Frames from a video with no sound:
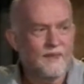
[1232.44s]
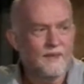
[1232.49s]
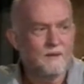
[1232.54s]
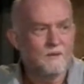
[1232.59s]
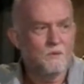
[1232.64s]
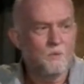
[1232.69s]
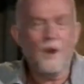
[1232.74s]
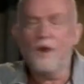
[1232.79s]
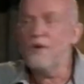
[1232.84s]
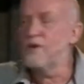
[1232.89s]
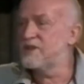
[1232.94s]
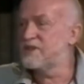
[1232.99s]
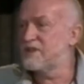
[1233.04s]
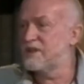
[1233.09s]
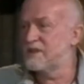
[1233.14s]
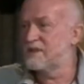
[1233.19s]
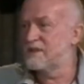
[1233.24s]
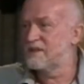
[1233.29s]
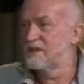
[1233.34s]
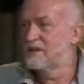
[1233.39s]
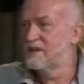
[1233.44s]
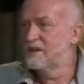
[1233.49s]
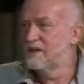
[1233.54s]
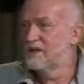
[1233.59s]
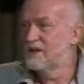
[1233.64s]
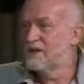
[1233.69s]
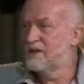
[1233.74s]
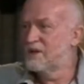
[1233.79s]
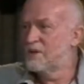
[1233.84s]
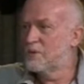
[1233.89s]
Where is it?
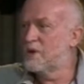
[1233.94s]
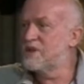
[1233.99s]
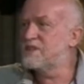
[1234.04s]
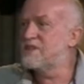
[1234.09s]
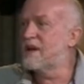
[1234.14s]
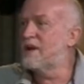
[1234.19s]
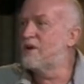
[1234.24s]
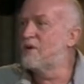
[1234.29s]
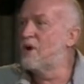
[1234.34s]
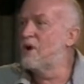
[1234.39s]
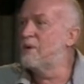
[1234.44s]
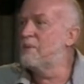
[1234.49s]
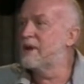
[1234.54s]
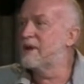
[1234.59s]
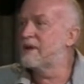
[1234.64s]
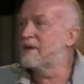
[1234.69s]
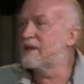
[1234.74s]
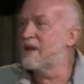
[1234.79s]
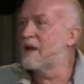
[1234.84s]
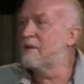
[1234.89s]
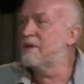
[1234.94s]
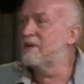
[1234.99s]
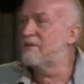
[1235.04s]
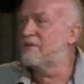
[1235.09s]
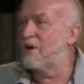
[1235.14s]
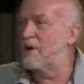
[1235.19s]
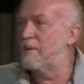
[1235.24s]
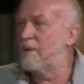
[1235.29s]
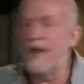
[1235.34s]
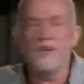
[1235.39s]
Where's that aroma coming
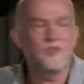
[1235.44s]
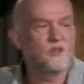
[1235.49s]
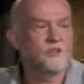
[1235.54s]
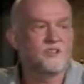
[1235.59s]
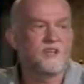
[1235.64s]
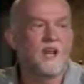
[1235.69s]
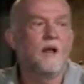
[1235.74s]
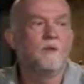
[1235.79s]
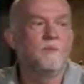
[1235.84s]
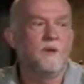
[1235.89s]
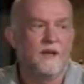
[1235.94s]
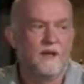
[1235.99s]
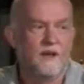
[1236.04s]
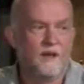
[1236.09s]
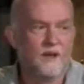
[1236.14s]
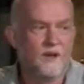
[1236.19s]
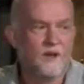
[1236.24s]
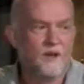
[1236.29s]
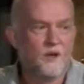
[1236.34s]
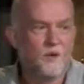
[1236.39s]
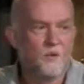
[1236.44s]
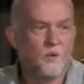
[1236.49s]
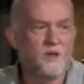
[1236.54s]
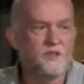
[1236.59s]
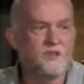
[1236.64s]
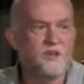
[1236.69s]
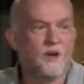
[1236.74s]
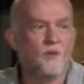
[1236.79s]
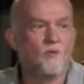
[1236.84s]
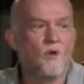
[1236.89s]
from? Angels, tell me, where's
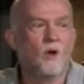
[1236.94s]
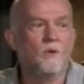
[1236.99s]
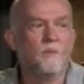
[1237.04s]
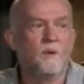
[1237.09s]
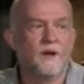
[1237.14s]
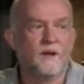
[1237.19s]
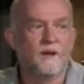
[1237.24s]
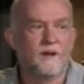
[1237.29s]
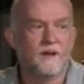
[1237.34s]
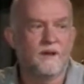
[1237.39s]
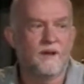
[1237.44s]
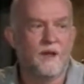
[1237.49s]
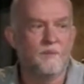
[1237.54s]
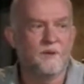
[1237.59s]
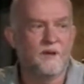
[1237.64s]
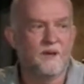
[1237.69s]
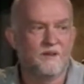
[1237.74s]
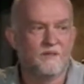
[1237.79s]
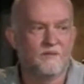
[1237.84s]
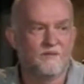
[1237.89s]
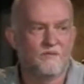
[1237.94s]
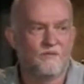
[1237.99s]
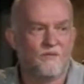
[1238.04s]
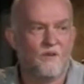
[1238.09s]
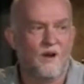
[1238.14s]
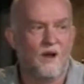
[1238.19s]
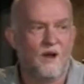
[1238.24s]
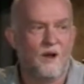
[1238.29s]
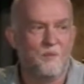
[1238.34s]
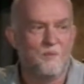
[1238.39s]
the aroma coming
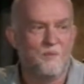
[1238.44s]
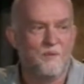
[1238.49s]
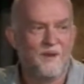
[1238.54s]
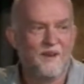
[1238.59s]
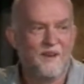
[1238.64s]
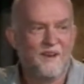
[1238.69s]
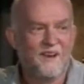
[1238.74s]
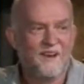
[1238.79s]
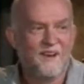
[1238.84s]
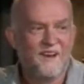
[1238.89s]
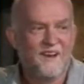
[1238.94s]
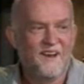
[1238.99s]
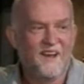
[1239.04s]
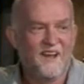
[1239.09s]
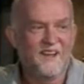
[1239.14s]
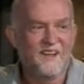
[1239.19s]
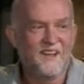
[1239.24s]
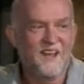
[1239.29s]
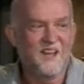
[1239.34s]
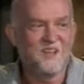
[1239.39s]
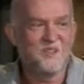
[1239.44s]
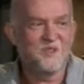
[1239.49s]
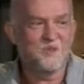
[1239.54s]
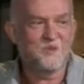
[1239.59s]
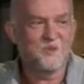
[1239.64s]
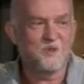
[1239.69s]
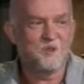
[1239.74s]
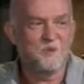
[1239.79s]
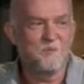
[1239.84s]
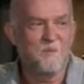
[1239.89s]
from?" And the angels
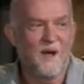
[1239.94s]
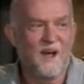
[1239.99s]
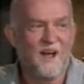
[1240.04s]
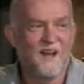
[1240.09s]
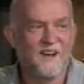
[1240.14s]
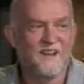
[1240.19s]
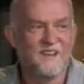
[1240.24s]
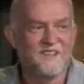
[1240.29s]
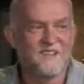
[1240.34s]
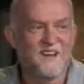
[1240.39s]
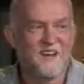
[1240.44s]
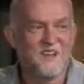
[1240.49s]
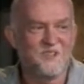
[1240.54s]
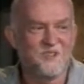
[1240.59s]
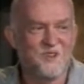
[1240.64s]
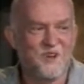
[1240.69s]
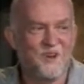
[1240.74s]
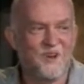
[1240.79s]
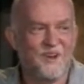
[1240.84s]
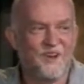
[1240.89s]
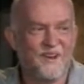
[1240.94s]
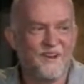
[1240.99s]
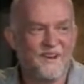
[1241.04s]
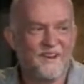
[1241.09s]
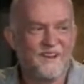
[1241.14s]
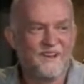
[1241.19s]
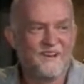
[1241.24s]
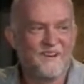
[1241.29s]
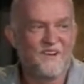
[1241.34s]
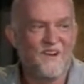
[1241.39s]
would smile and say, "Sir,
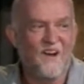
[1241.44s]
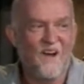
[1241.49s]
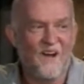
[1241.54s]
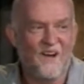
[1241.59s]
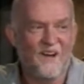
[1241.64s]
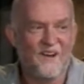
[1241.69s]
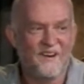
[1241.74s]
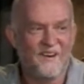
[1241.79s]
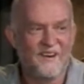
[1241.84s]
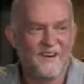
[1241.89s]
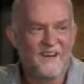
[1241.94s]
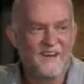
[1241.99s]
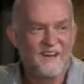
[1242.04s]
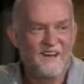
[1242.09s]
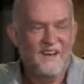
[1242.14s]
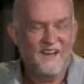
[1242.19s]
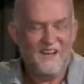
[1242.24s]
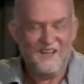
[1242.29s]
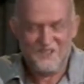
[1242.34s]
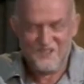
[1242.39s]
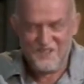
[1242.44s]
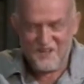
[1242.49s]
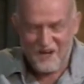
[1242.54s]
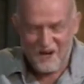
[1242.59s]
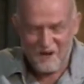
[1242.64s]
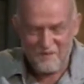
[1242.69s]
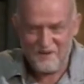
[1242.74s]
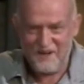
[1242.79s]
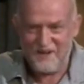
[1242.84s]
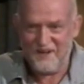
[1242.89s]
God, it's
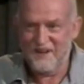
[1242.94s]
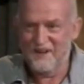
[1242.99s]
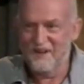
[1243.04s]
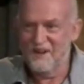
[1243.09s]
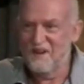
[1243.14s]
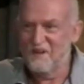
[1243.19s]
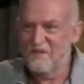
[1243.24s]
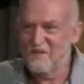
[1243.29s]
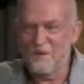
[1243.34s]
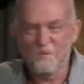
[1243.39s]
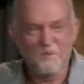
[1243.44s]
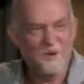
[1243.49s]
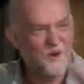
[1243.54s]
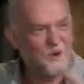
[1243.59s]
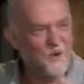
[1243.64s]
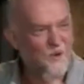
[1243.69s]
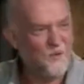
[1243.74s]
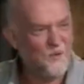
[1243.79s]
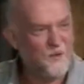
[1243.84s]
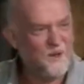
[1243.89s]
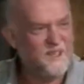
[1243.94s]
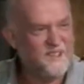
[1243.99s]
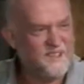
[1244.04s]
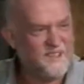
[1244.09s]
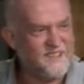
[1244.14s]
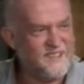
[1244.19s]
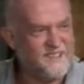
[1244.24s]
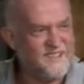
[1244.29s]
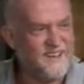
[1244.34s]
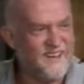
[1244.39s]
coming from the
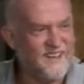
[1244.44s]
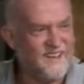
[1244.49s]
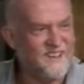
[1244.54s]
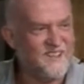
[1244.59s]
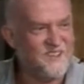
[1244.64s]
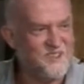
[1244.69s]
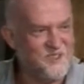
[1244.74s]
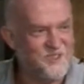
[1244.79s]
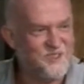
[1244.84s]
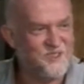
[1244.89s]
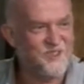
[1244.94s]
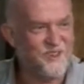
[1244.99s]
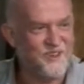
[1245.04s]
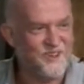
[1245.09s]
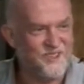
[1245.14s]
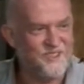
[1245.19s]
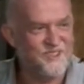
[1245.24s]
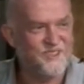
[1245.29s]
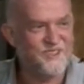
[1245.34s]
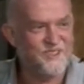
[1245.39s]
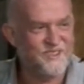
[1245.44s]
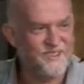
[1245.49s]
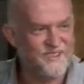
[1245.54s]
Norwegian Settlers Church.